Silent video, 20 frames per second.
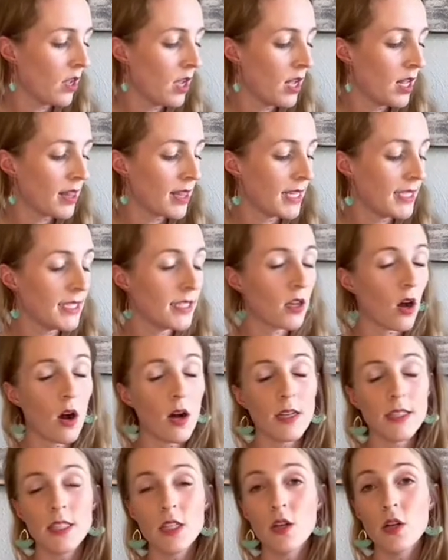This is
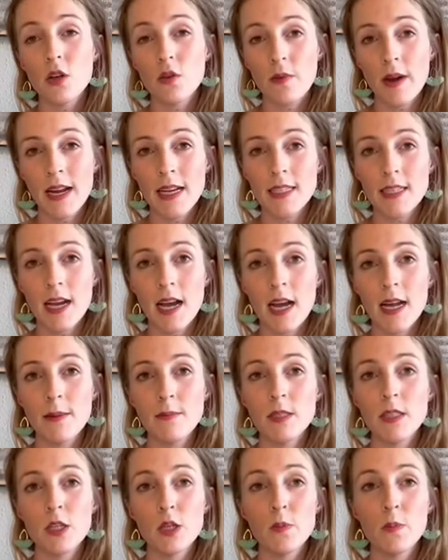also a great time
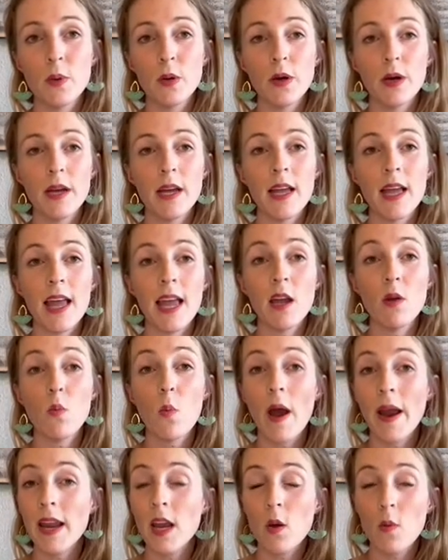to put a
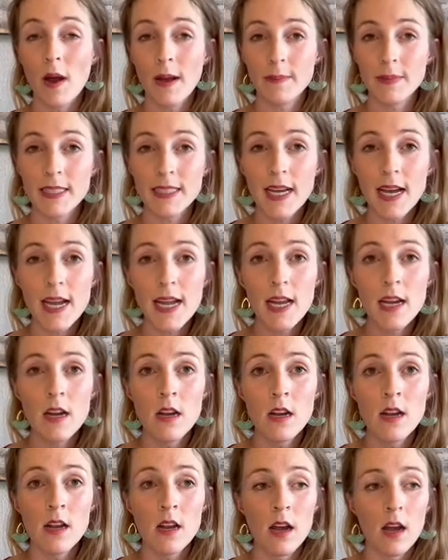wedding website
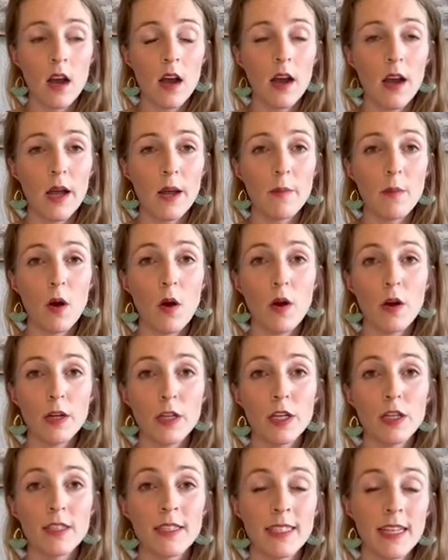on
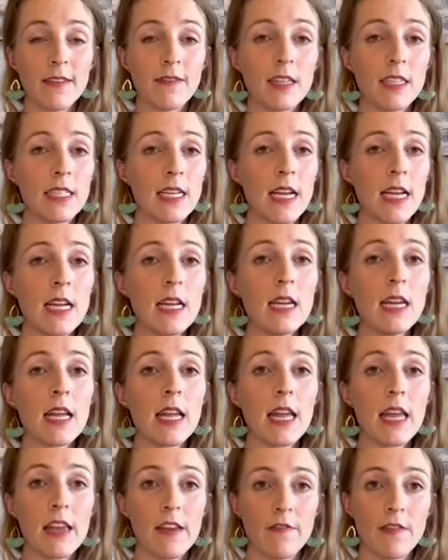your save the date.
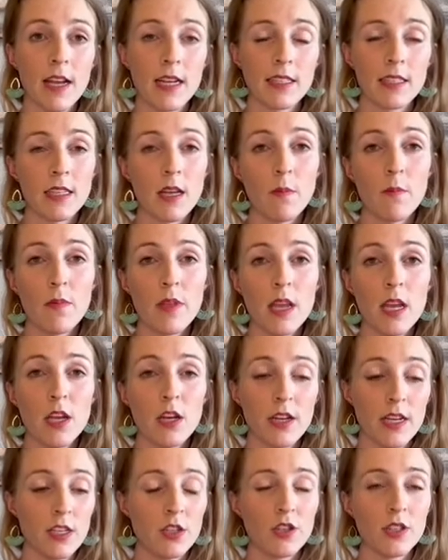If that's something you're
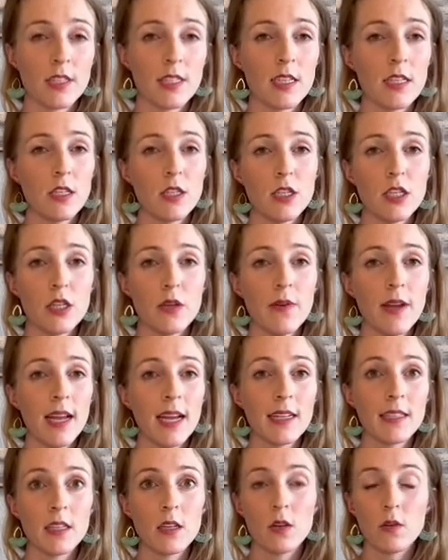interested in doing,
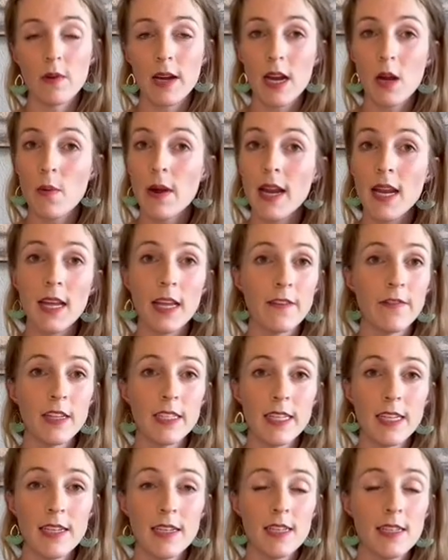it's a great way to give
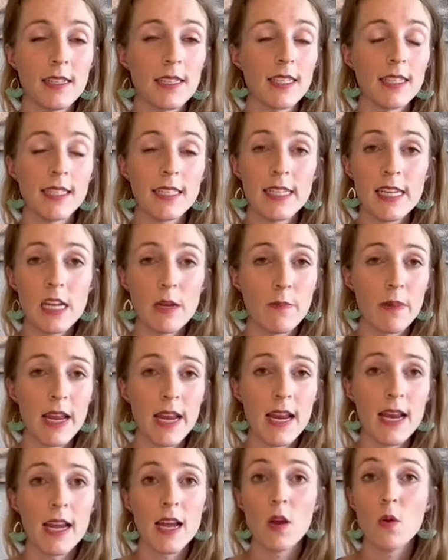attendees a sneak
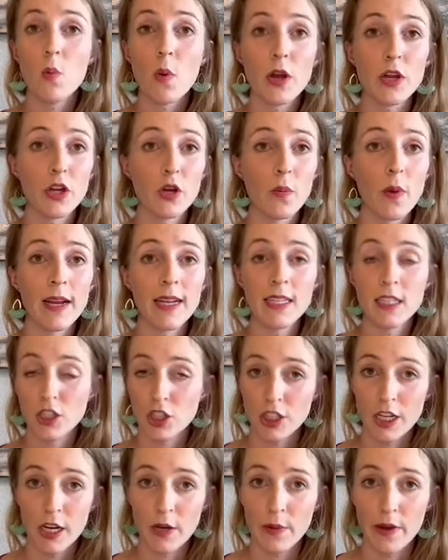peek at what you're wanting to
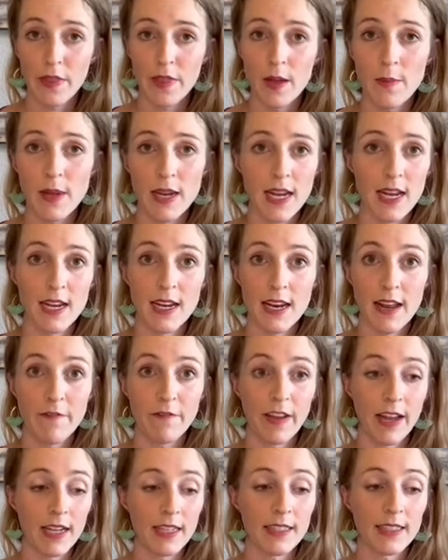share with them in
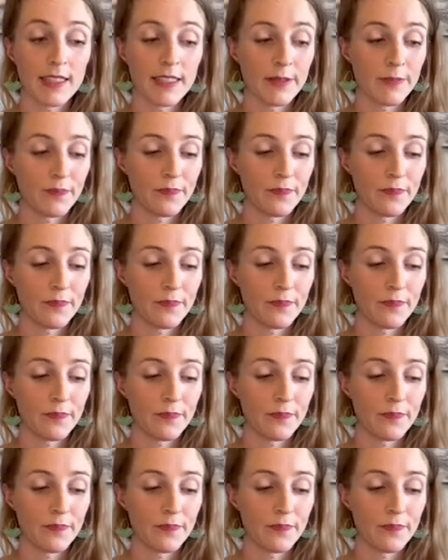advance.